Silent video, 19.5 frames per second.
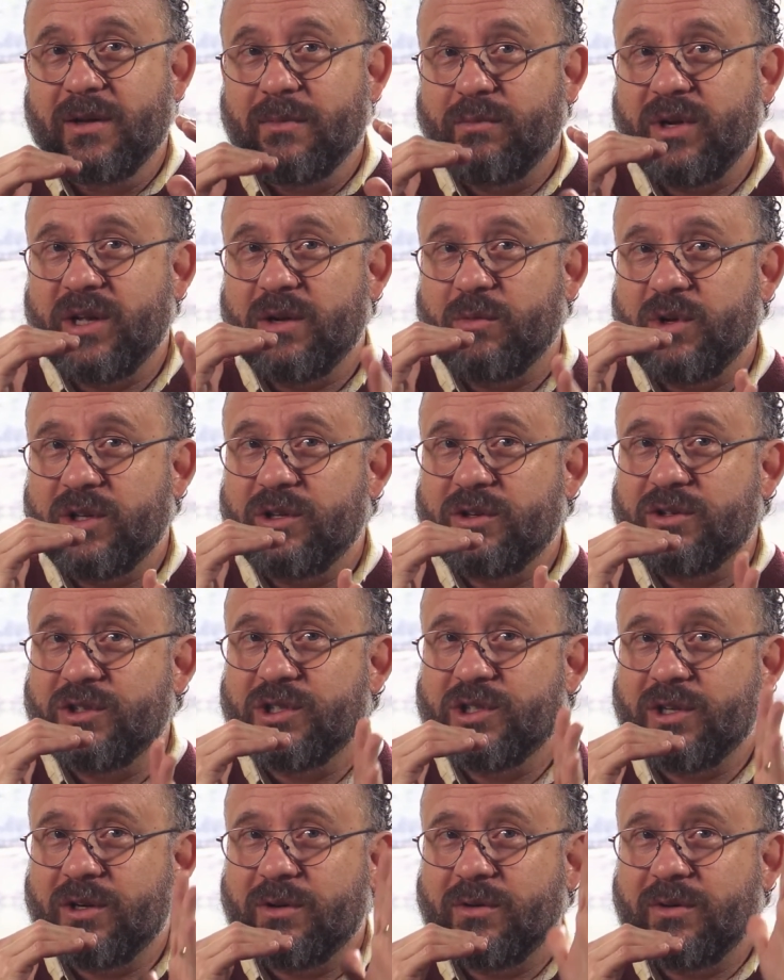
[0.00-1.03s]
But when you're
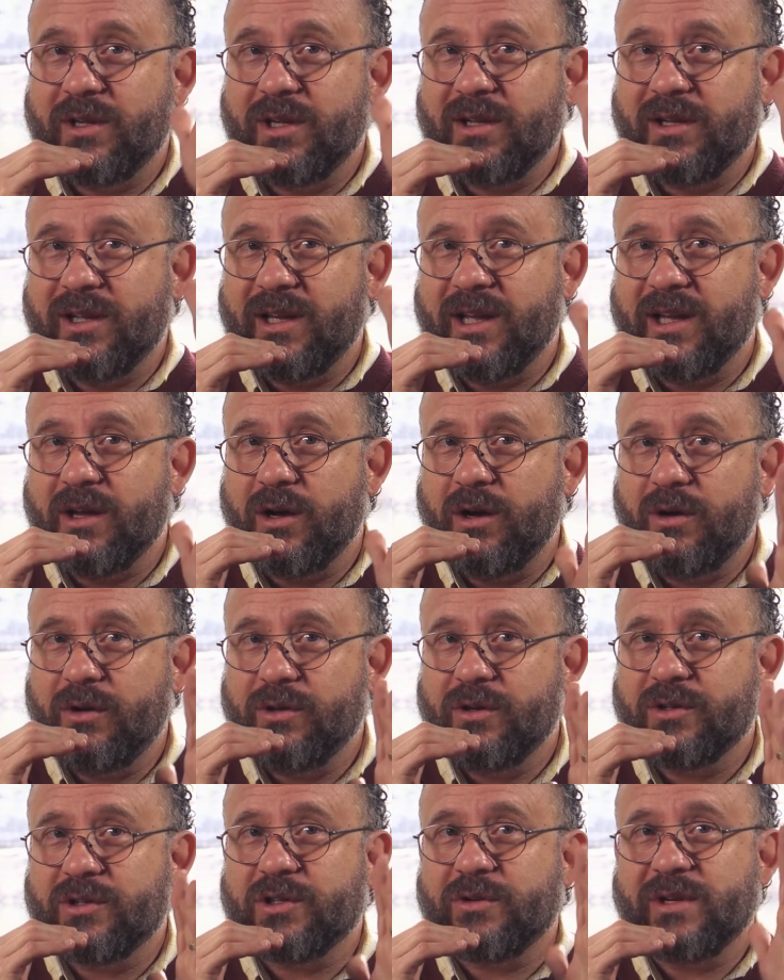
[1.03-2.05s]
showing, like, oh,
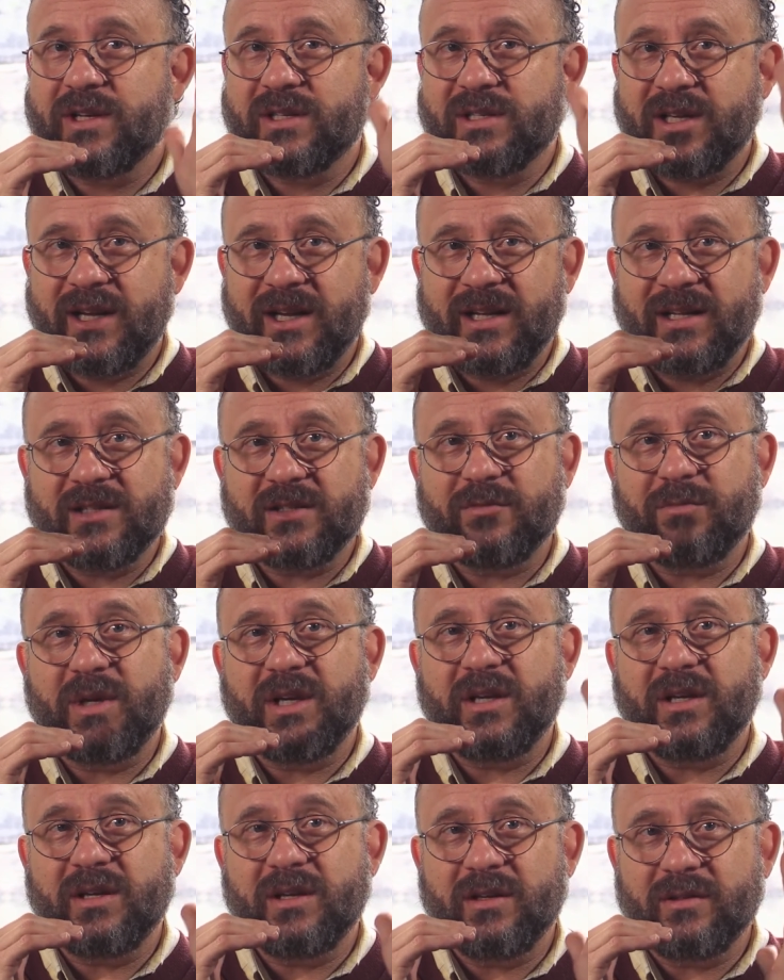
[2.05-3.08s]
you're showing signs of
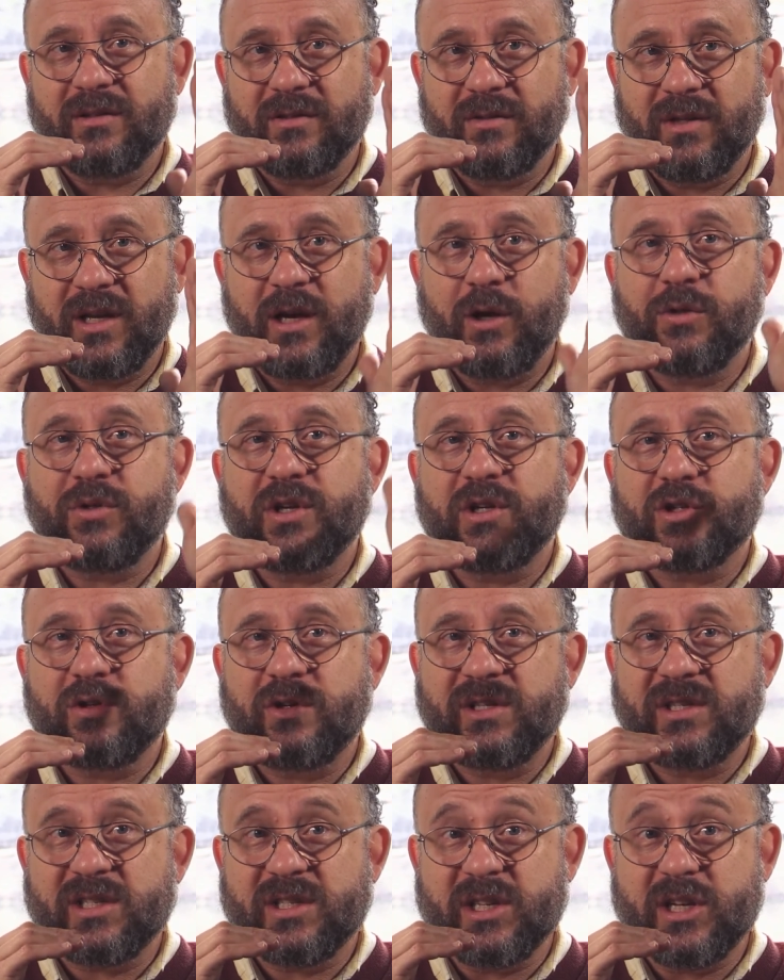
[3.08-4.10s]
making healthy
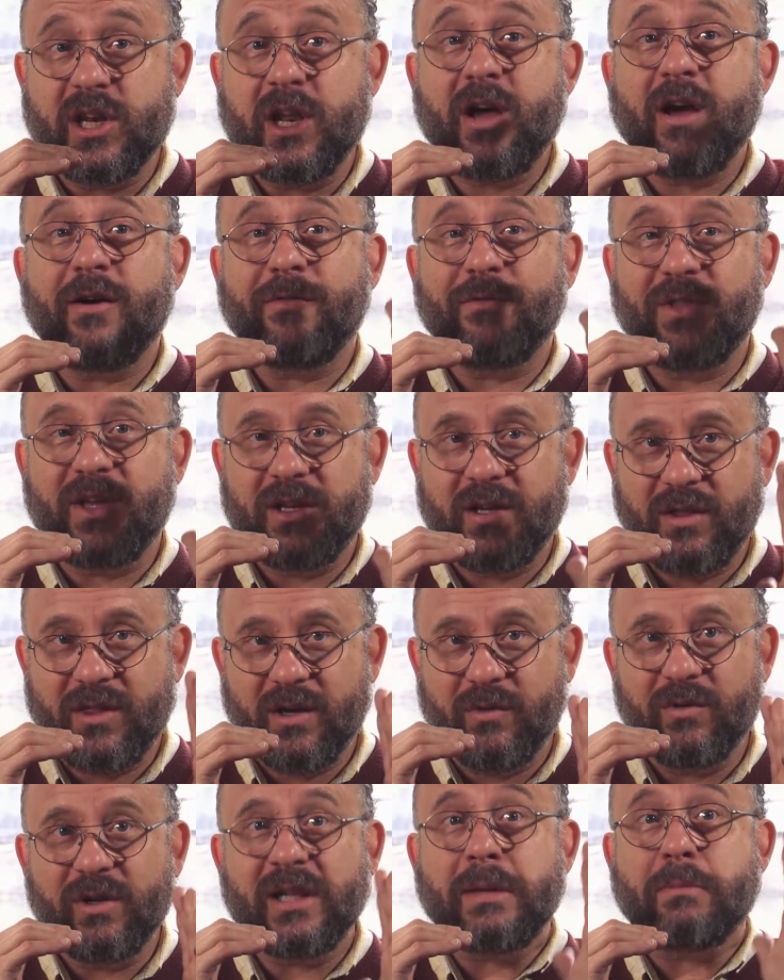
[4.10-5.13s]
choices enough that
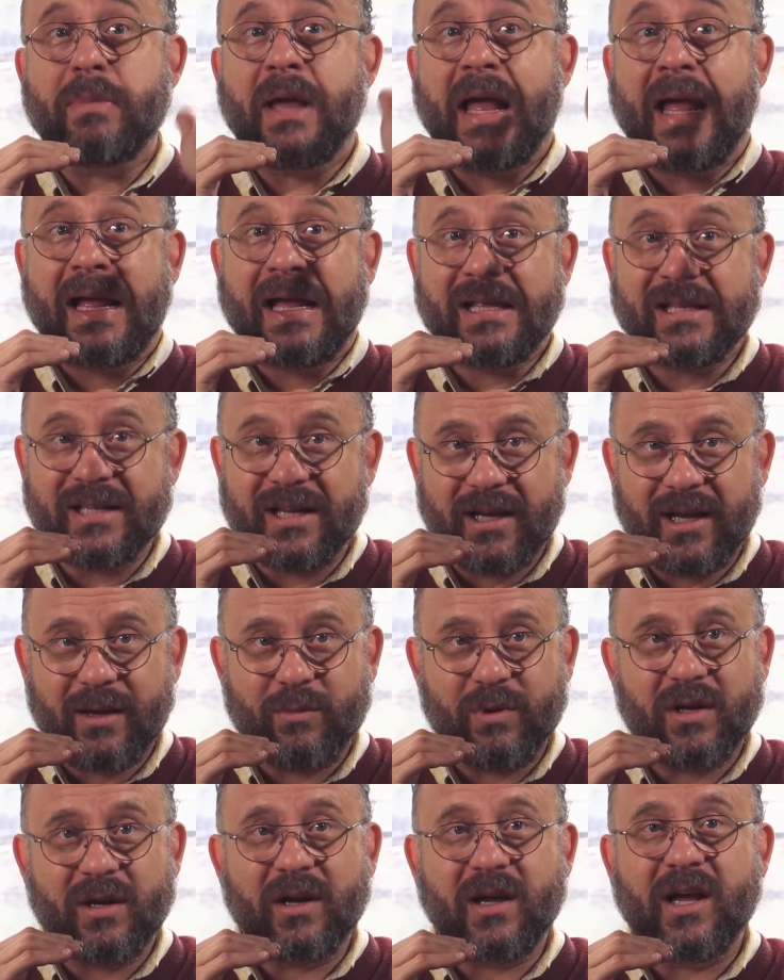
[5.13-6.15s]
nothing really bad's going to
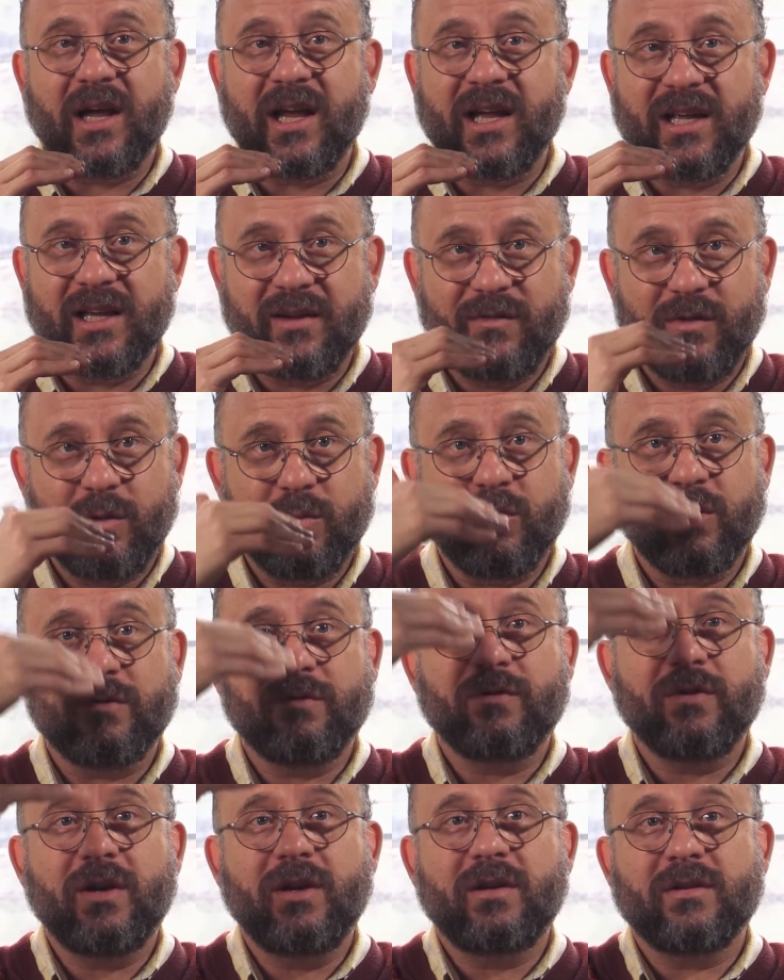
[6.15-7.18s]
happen, I give you more
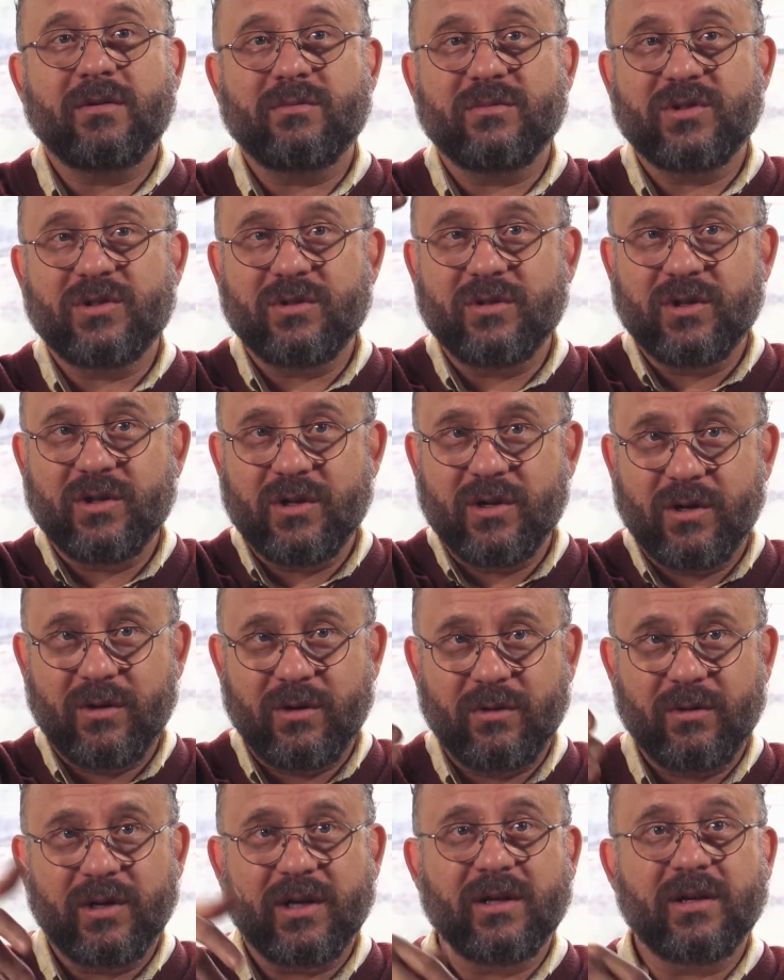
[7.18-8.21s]
freedom to
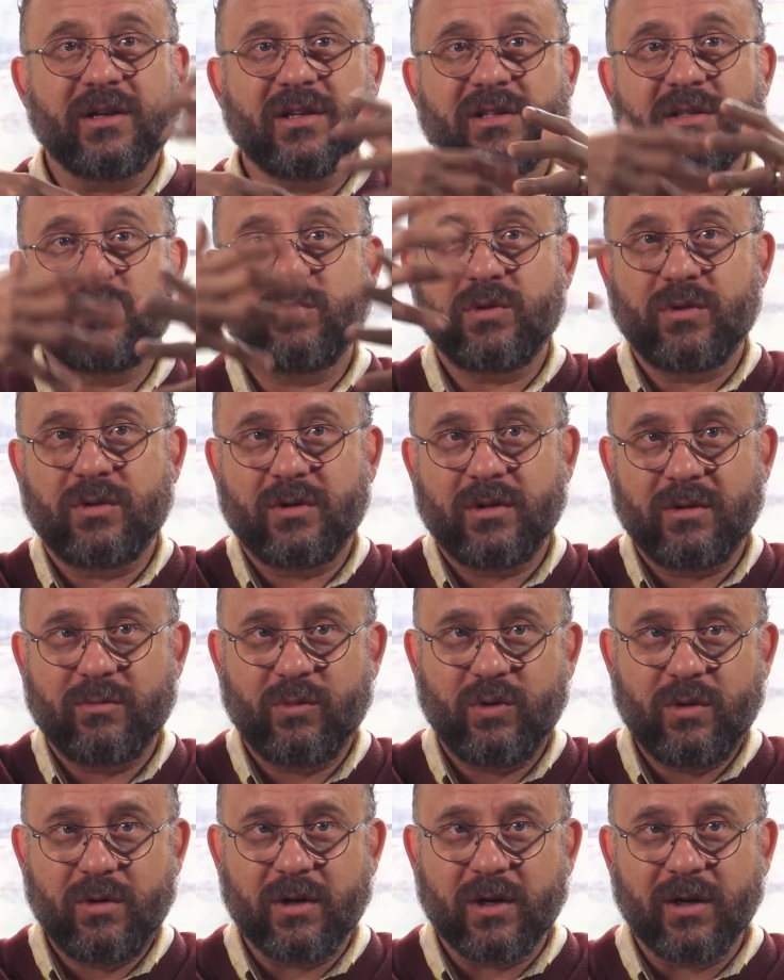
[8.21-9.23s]
go and explore
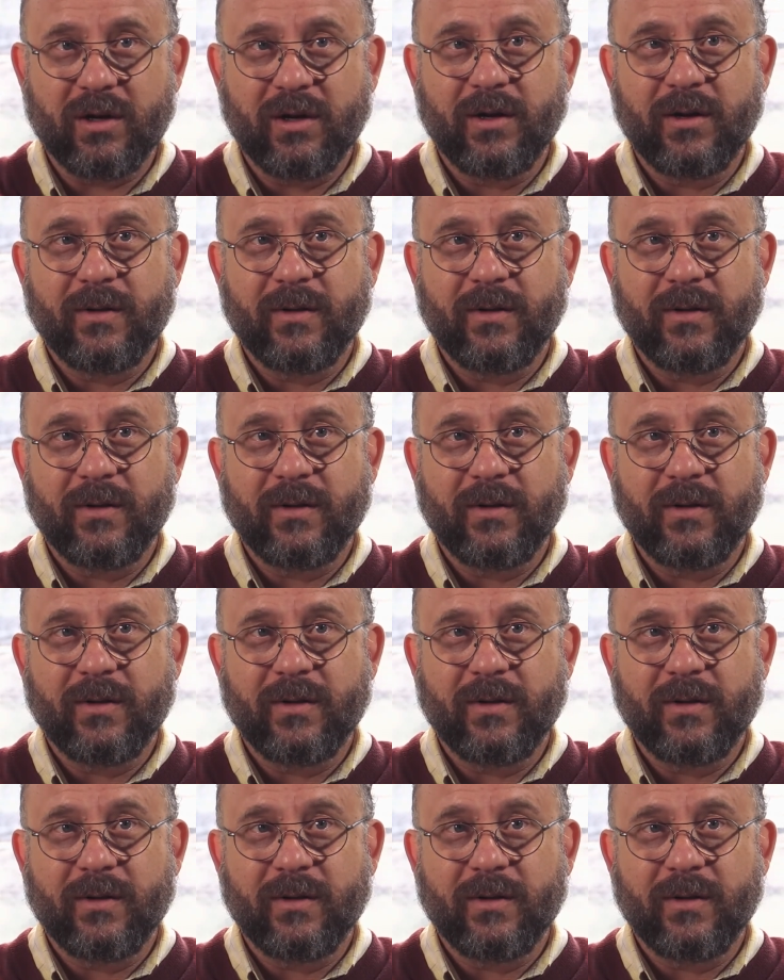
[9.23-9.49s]
more.